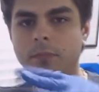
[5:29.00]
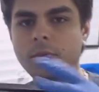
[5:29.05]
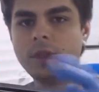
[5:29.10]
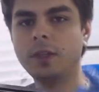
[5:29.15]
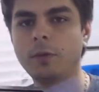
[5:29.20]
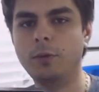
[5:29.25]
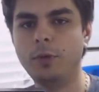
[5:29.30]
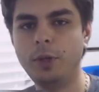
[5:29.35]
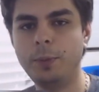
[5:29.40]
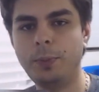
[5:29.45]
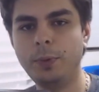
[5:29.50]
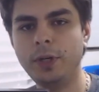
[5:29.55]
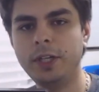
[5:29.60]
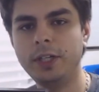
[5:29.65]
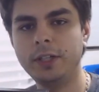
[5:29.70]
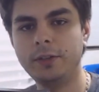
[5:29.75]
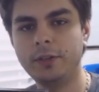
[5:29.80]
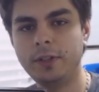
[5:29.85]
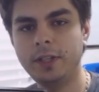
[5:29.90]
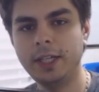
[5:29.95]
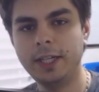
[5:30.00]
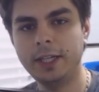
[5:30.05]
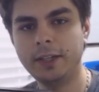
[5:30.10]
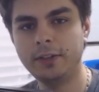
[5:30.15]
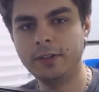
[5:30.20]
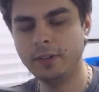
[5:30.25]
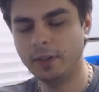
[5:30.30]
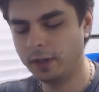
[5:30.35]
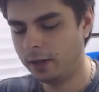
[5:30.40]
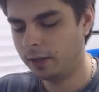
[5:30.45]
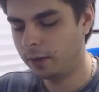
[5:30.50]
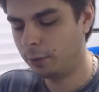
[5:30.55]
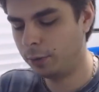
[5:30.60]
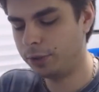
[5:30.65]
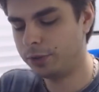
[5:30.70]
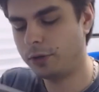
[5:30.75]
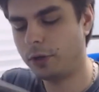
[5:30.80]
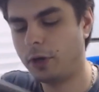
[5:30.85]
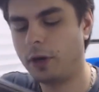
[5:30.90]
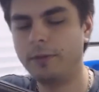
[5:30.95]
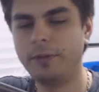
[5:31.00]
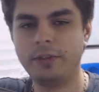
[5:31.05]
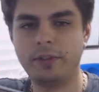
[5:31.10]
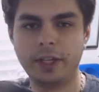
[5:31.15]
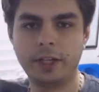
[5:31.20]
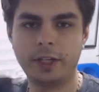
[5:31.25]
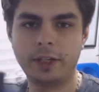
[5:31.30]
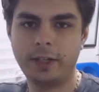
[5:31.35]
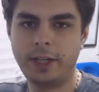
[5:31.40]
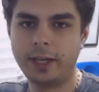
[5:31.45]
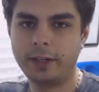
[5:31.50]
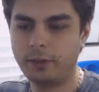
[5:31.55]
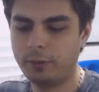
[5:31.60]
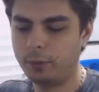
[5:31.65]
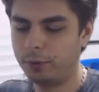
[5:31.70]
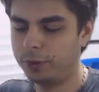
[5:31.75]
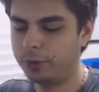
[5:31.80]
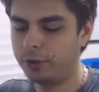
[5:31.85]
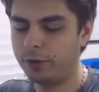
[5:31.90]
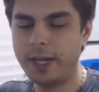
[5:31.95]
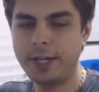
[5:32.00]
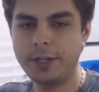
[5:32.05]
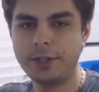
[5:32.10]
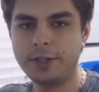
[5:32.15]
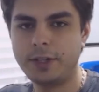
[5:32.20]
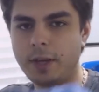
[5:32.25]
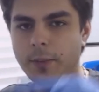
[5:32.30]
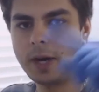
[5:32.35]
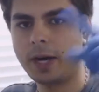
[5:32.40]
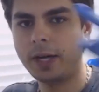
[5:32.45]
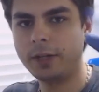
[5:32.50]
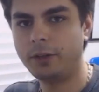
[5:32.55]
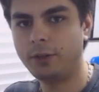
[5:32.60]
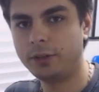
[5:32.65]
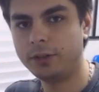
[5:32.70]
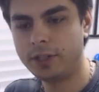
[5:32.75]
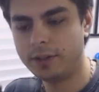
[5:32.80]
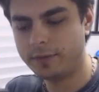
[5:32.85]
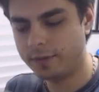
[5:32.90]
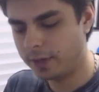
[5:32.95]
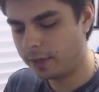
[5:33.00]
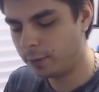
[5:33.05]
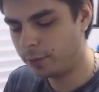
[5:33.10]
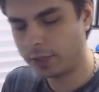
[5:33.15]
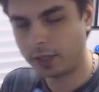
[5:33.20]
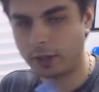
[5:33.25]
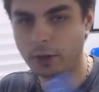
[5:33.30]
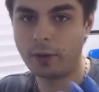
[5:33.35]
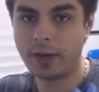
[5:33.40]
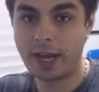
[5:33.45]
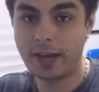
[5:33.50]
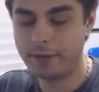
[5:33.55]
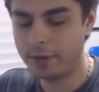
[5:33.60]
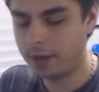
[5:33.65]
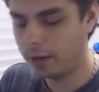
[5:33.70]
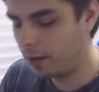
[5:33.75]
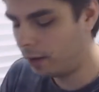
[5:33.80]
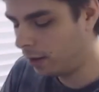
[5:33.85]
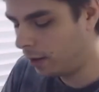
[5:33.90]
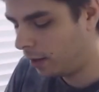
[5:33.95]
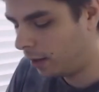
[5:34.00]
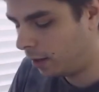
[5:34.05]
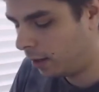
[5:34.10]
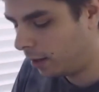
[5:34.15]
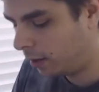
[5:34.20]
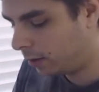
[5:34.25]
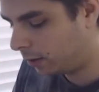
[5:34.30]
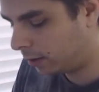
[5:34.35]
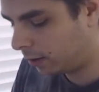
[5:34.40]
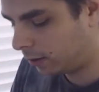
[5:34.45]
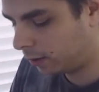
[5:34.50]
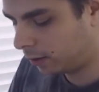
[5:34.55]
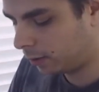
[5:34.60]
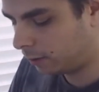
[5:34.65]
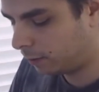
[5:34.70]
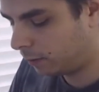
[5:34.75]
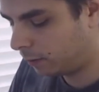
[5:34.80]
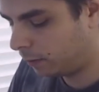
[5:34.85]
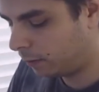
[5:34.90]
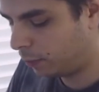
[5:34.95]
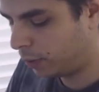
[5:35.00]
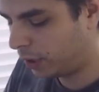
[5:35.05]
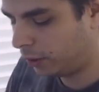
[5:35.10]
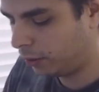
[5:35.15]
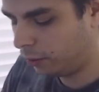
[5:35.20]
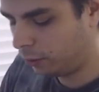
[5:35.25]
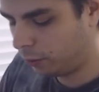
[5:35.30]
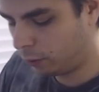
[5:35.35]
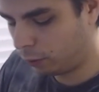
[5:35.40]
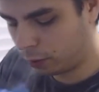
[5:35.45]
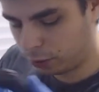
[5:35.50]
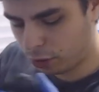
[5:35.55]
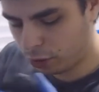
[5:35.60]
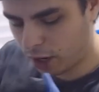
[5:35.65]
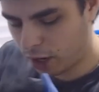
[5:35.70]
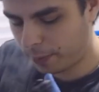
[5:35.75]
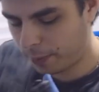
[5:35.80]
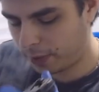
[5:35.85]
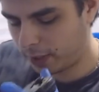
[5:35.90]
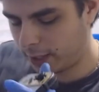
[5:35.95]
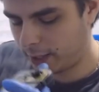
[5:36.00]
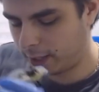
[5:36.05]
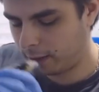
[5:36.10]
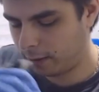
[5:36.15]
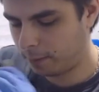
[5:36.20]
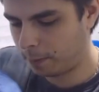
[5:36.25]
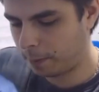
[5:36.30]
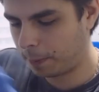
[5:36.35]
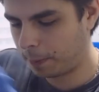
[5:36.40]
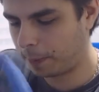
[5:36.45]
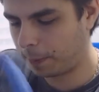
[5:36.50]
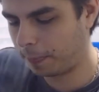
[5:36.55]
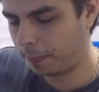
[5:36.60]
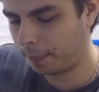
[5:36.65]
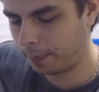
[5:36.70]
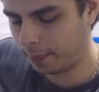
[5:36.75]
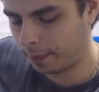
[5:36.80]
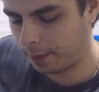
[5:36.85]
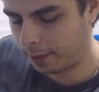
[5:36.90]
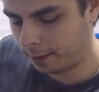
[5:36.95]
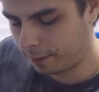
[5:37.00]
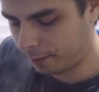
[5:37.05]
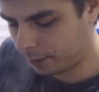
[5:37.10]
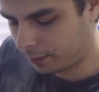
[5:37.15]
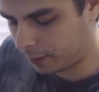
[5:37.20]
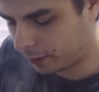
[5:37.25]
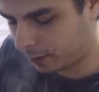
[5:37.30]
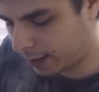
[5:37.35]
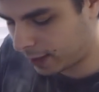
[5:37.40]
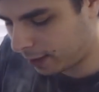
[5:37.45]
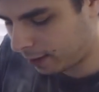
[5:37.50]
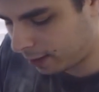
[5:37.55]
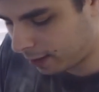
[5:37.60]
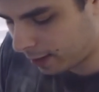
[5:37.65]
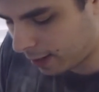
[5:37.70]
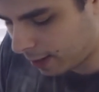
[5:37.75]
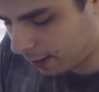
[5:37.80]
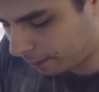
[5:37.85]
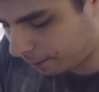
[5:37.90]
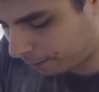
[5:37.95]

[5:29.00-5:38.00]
When you put it into this, which obviously connects with your HDMI to your TV, which I don't have here, but you will drop it in like that,